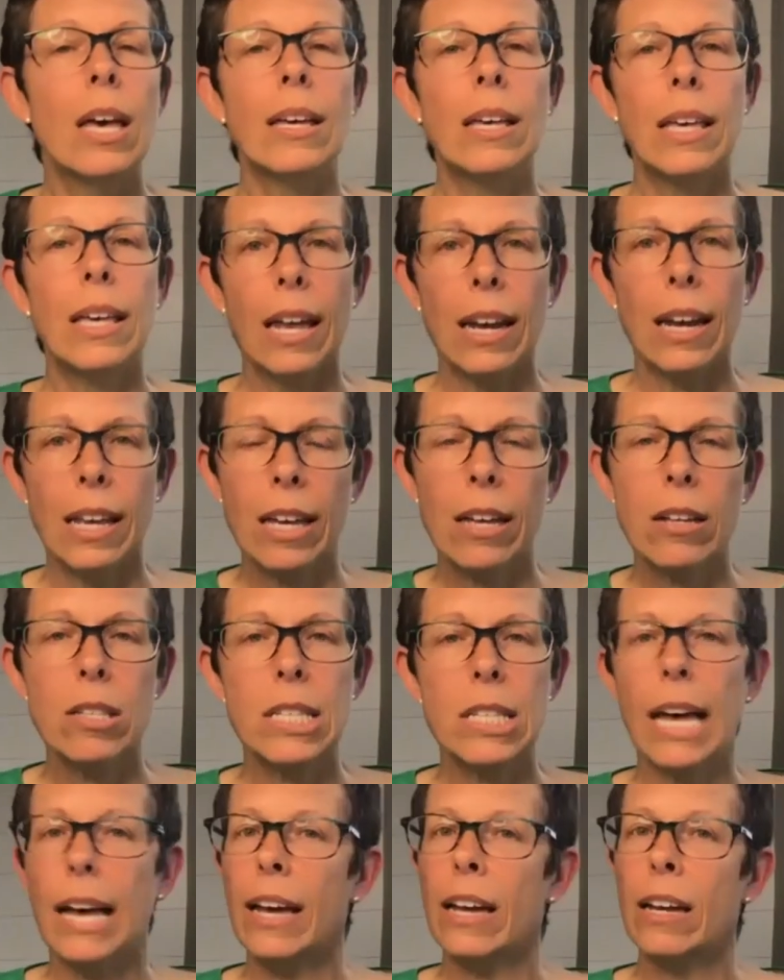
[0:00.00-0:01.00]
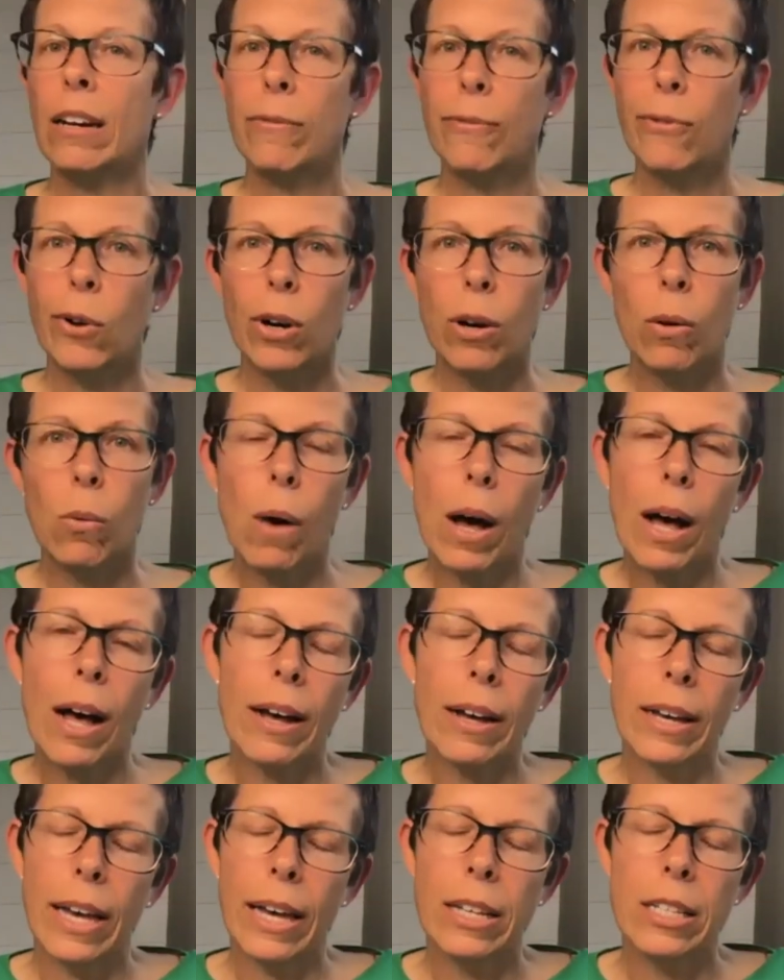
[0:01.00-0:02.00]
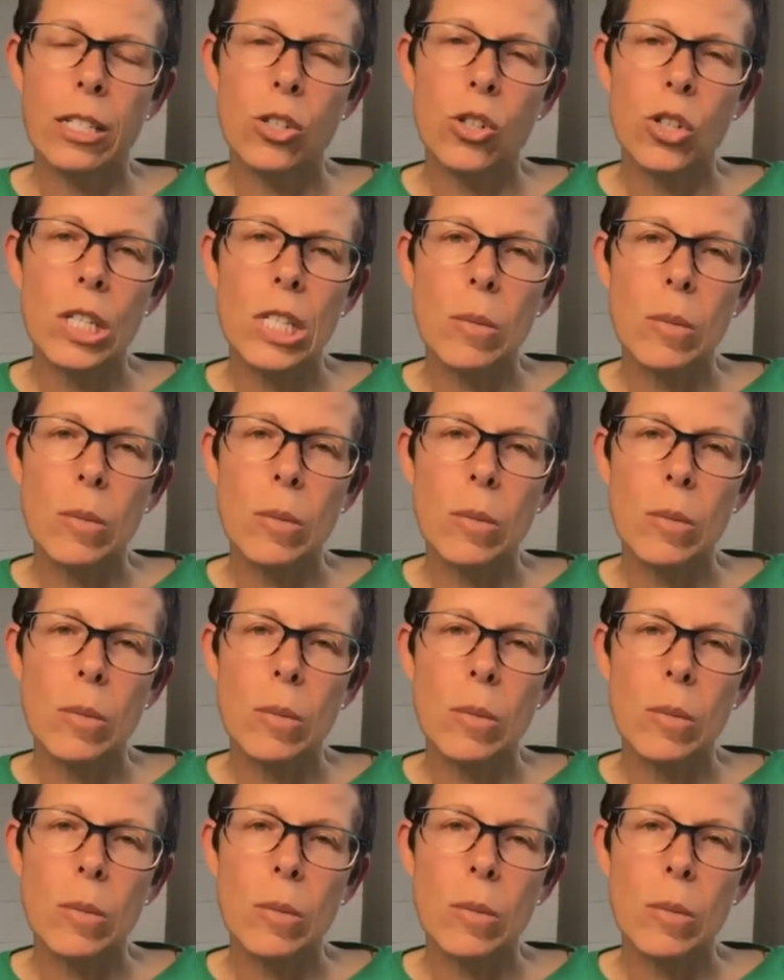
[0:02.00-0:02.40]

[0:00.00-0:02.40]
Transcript: getting outside for a walk has just